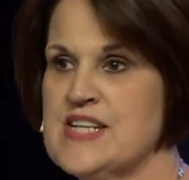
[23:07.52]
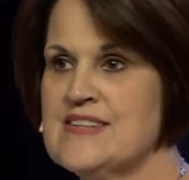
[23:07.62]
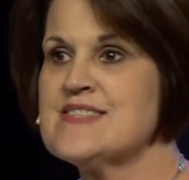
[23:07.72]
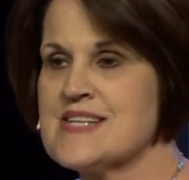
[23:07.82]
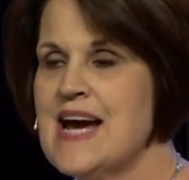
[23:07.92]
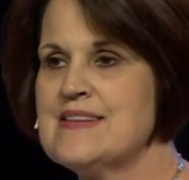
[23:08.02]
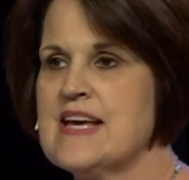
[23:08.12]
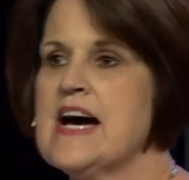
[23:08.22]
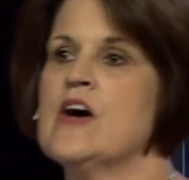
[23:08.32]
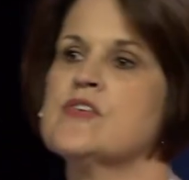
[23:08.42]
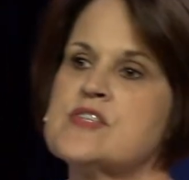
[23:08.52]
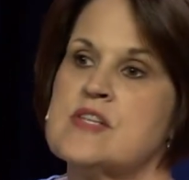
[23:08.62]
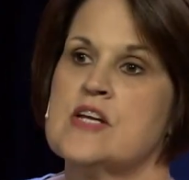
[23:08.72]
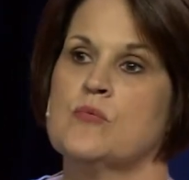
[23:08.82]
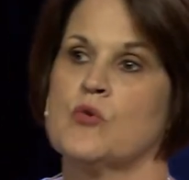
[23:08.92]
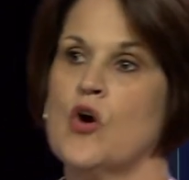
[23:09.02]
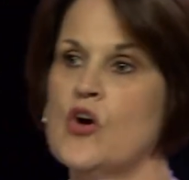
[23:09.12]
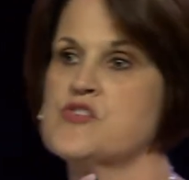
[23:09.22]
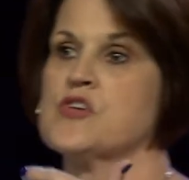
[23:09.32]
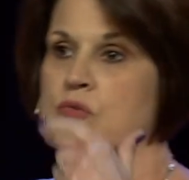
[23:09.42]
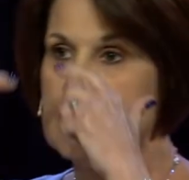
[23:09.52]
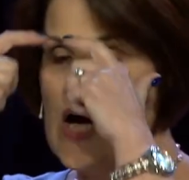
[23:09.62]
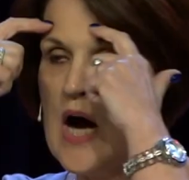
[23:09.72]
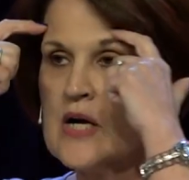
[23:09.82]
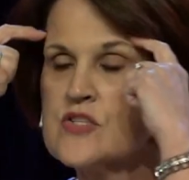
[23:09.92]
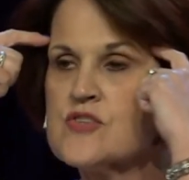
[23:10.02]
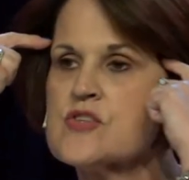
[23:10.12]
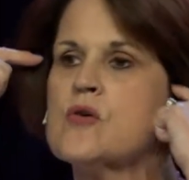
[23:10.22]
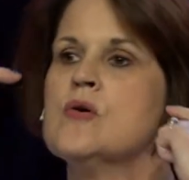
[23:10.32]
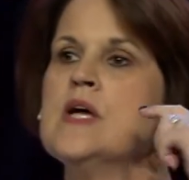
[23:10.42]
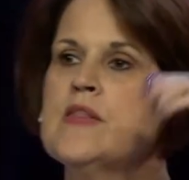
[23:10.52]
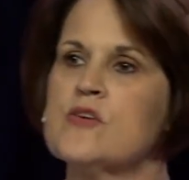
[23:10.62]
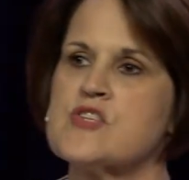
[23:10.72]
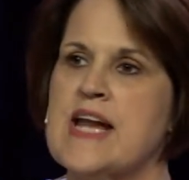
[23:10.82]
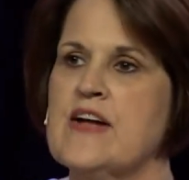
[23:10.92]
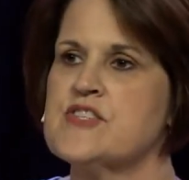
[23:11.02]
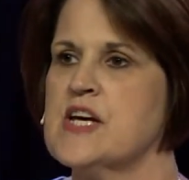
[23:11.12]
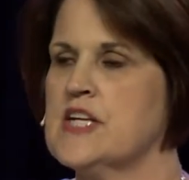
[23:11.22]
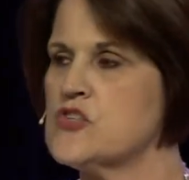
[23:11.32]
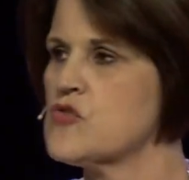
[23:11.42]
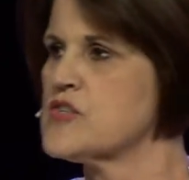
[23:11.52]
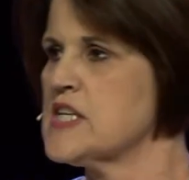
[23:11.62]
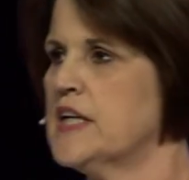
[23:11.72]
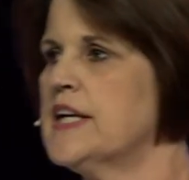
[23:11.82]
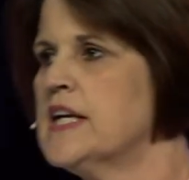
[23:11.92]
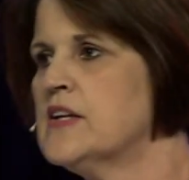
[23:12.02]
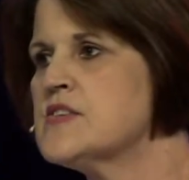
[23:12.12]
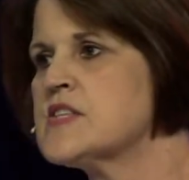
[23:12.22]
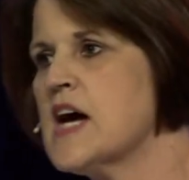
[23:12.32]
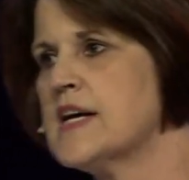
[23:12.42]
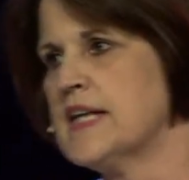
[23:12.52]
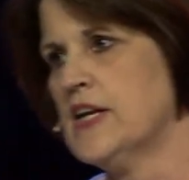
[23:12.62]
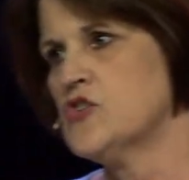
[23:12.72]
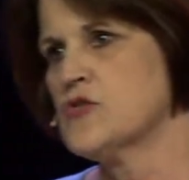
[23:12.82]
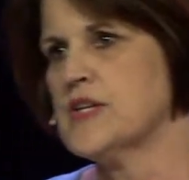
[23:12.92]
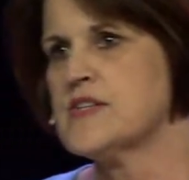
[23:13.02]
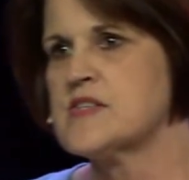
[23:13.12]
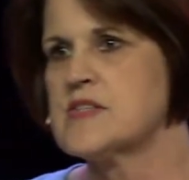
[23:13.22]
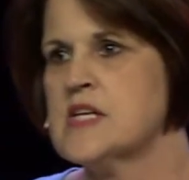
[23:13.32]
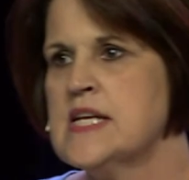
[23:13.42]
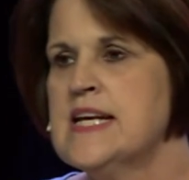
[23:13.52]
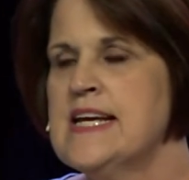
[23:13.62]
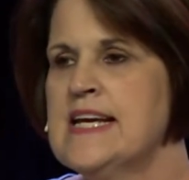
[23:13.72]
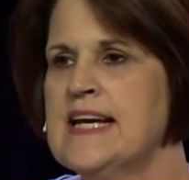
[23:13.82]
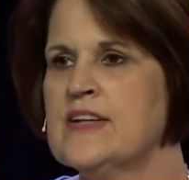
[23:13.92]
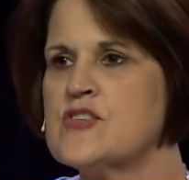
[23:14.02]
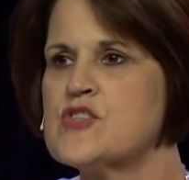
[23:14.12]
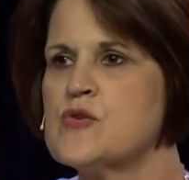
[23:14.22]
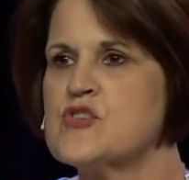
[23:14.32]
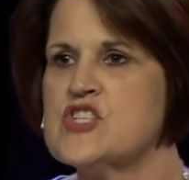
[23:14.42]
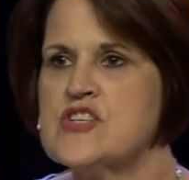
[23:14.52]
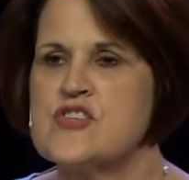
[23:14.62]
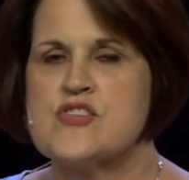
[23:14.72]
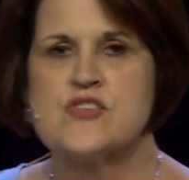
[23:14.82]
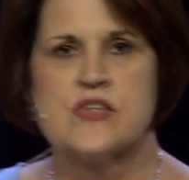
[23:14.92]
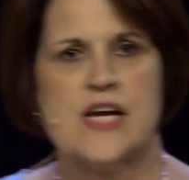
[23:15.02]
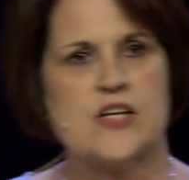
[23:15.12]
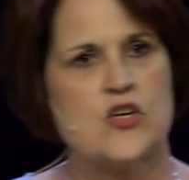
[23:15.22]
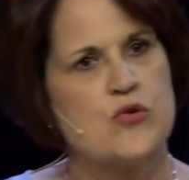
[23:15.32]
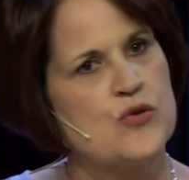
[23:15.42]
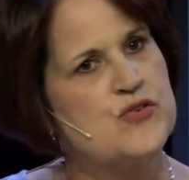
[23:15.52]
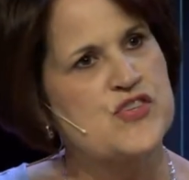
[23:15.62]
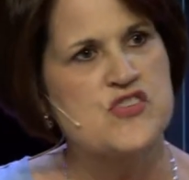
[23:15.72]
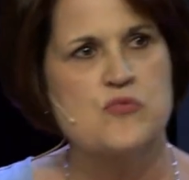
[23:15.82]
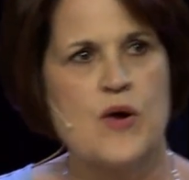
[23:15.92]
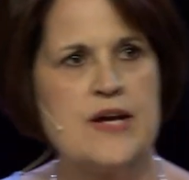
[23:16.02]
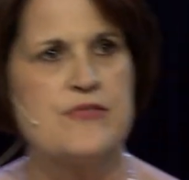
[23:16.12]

inside the house that were also locked. So there's an outside entrance and an inside entrance. And so Jesus, like, cruises right